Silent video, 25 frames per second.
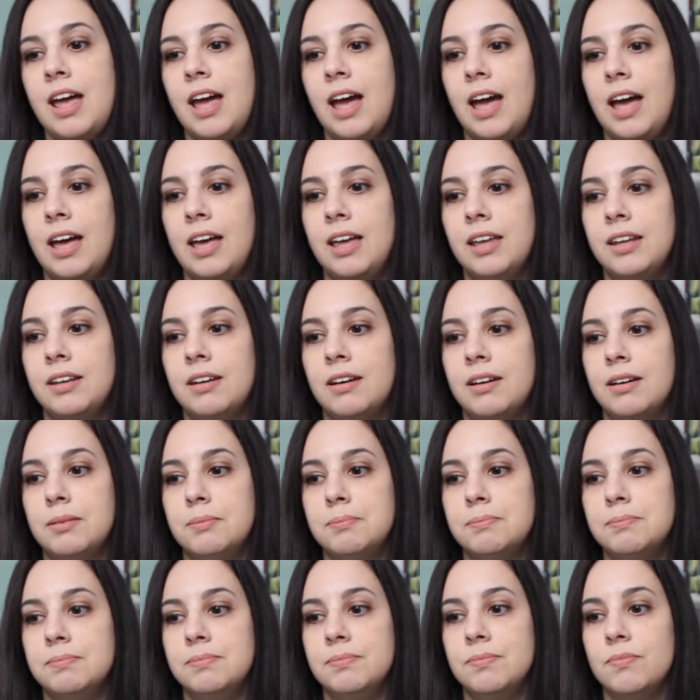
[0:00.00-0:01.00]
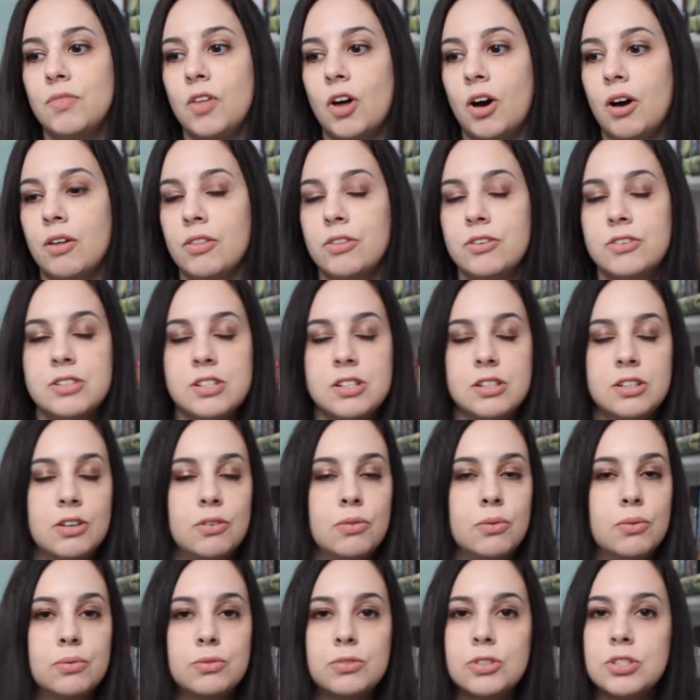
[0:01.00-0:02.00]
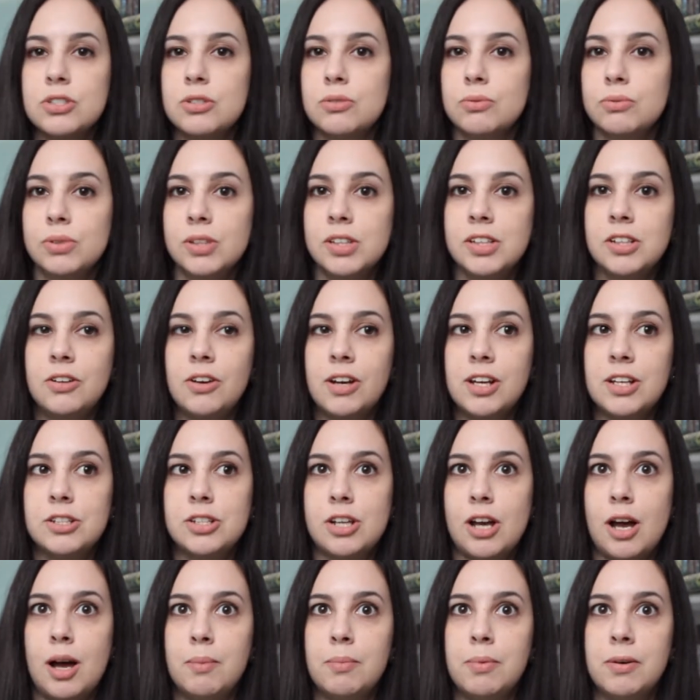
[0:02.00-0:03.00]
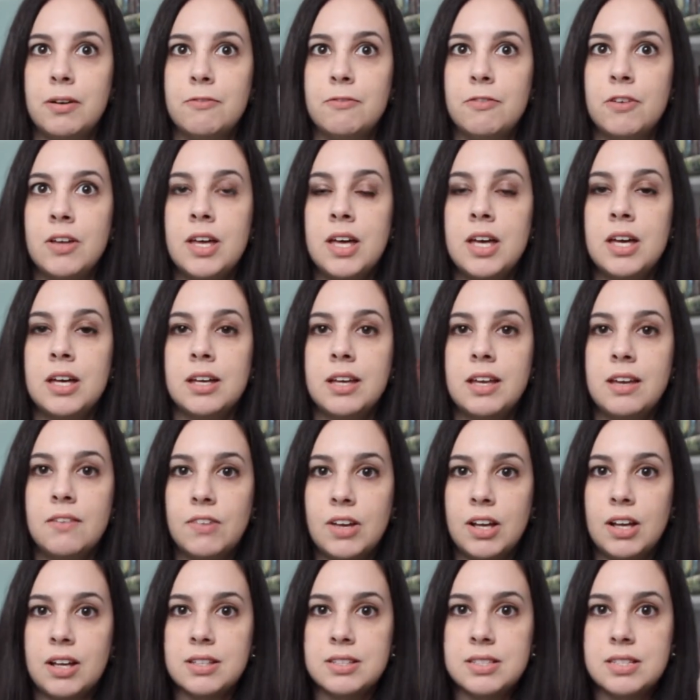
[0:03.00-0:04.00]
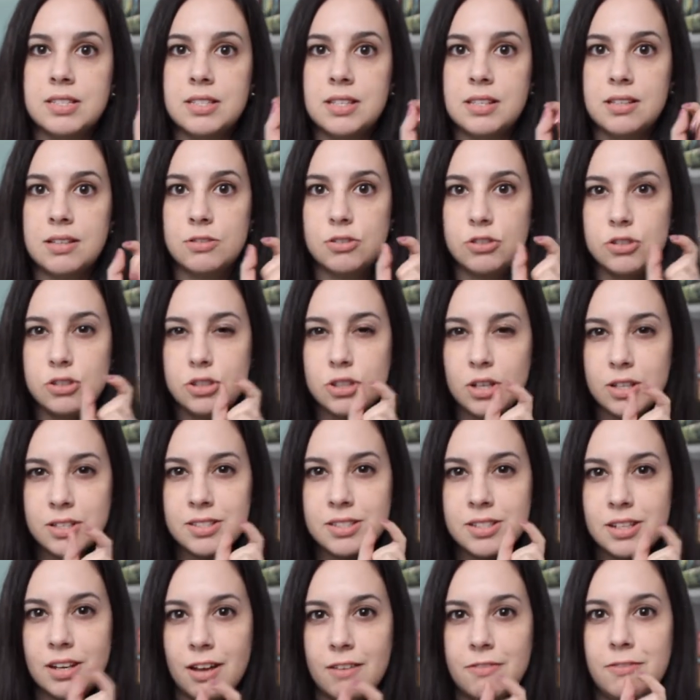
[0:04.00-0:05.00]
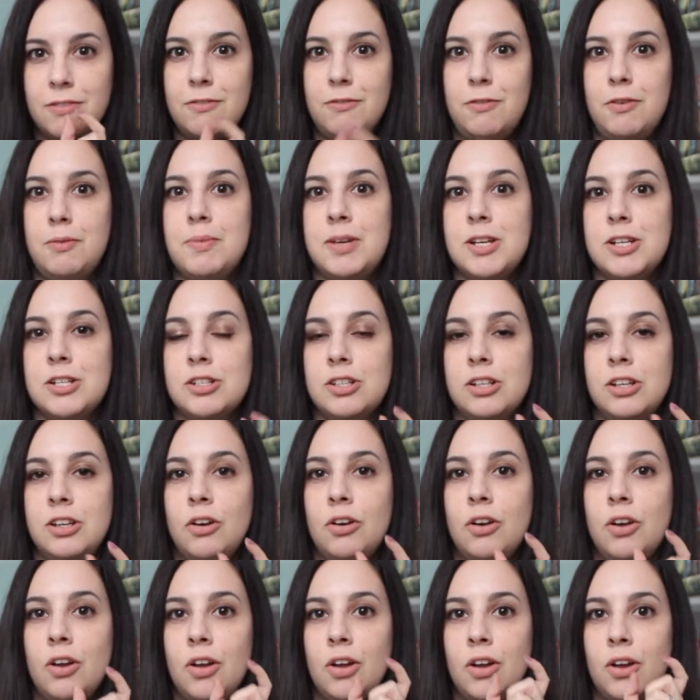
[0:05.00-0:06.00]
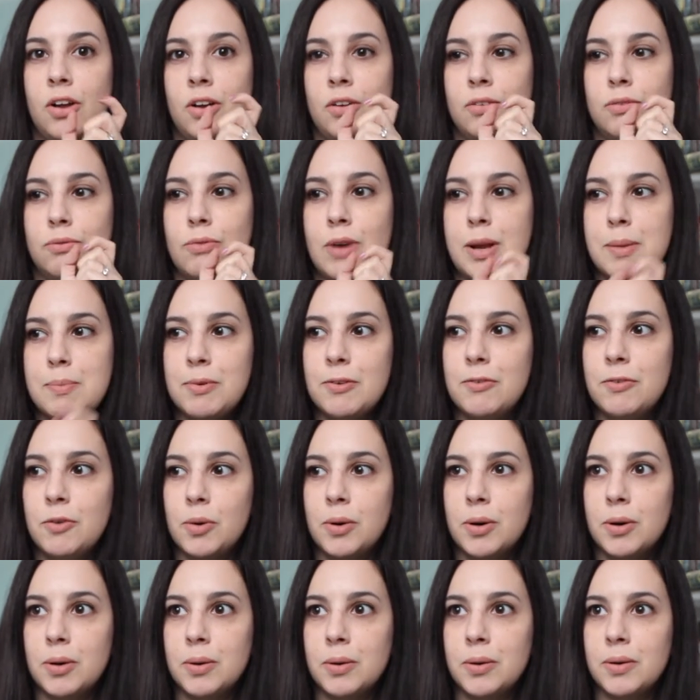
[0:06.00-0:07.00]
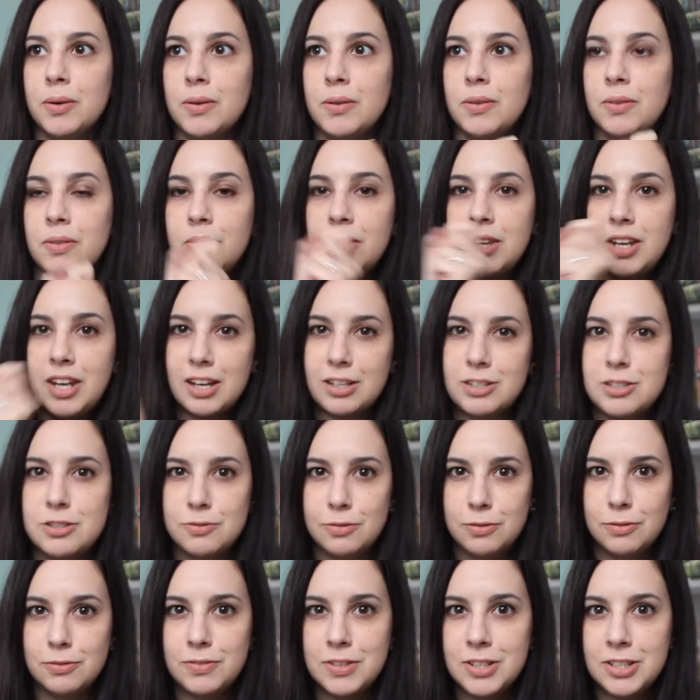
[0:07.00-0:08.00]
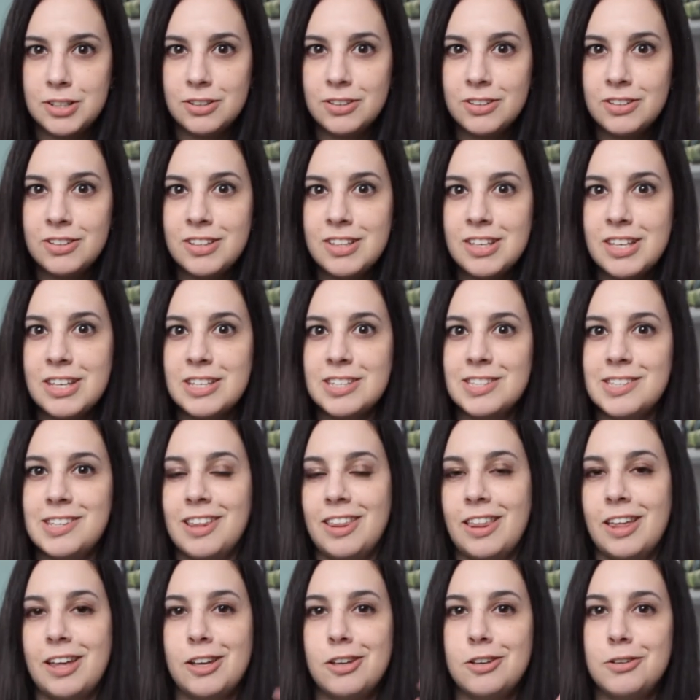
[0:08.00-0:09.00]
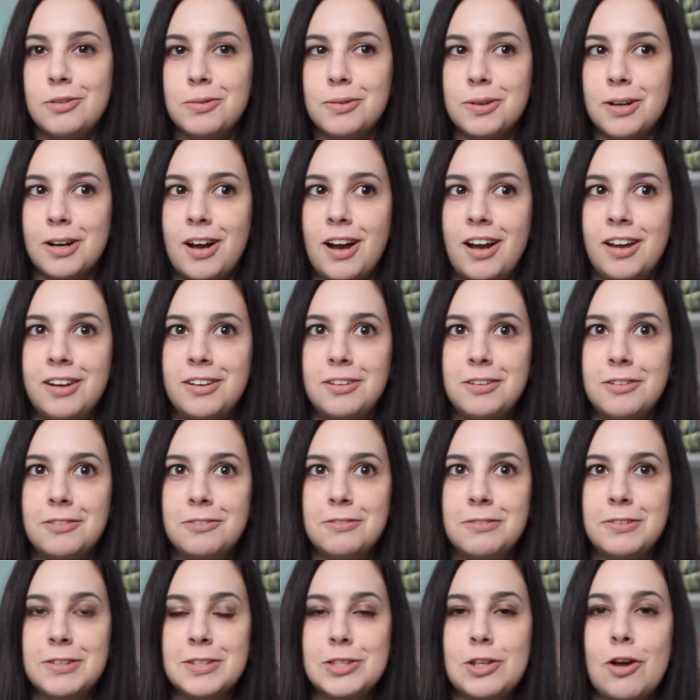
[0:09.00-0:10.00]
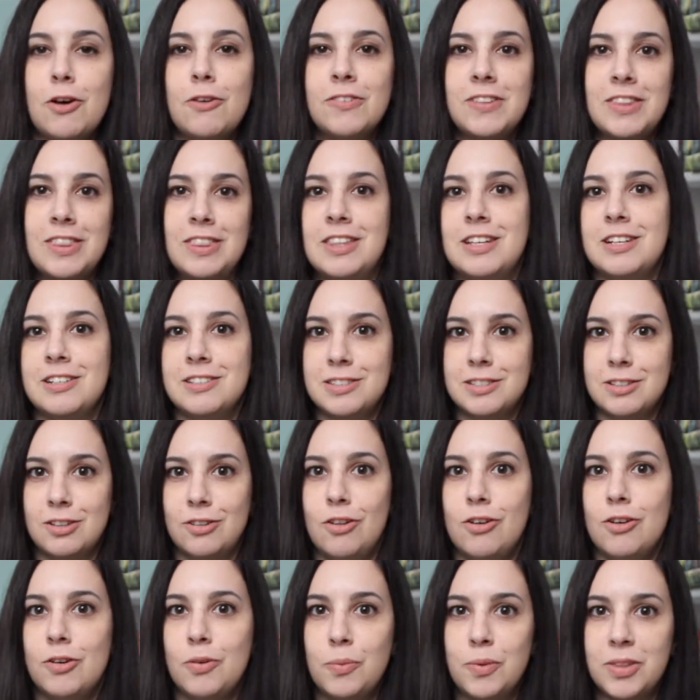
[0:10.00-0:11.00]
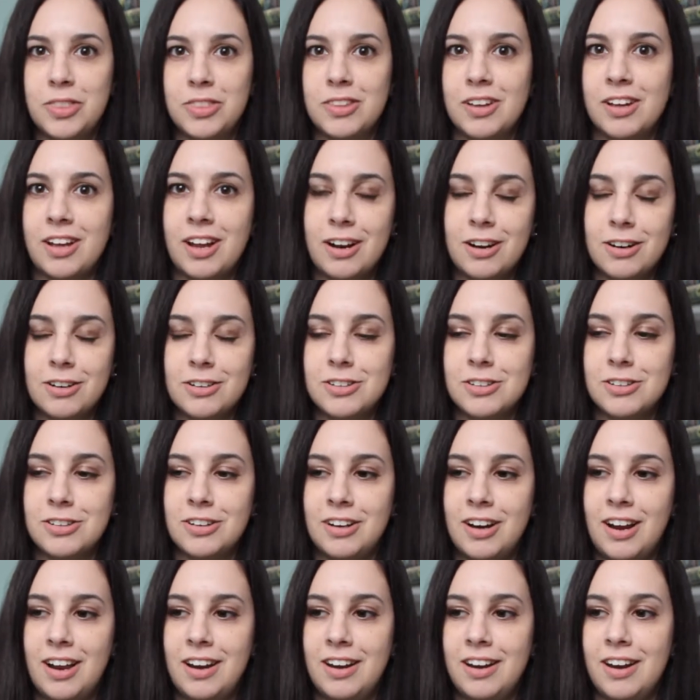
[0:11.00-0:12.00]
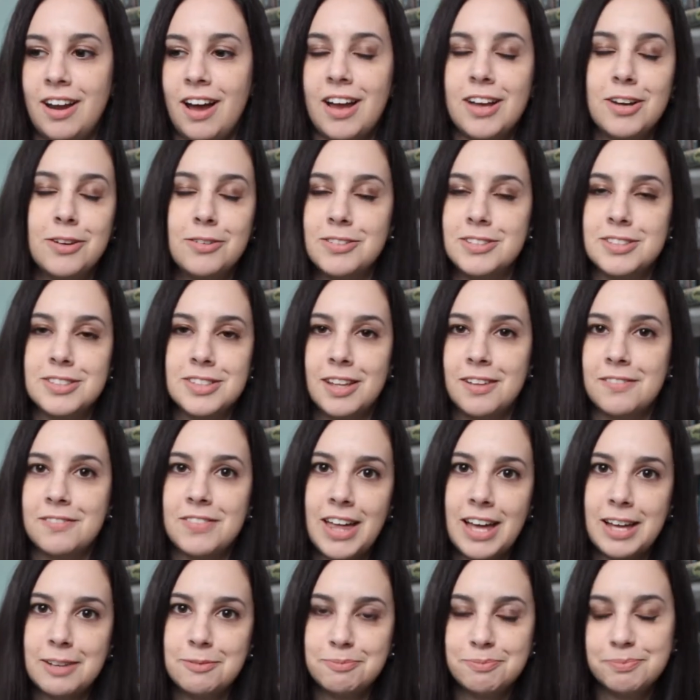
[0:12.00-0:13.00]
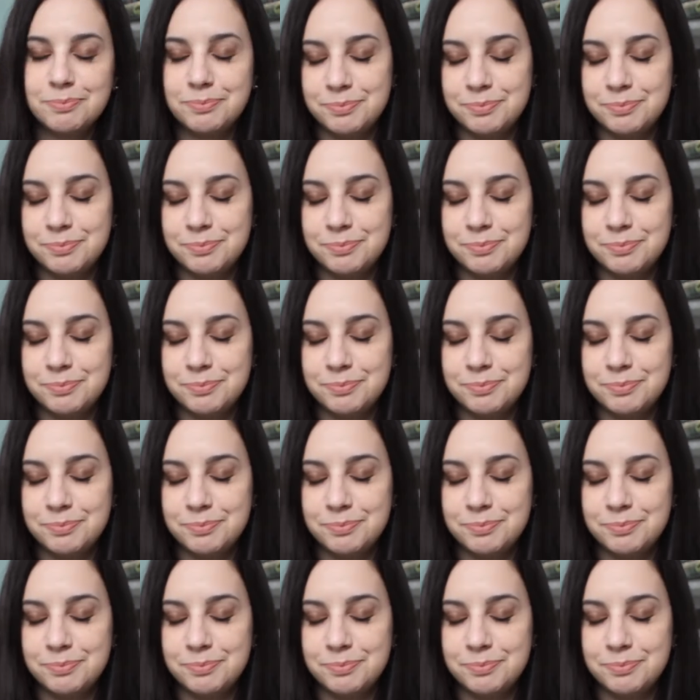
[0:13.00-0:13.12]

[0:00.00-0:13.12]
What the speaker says: And the author did just a really great job of giving us just enough information right before the next reveal, so like you were kind of solving things along with the character, and I always loved that.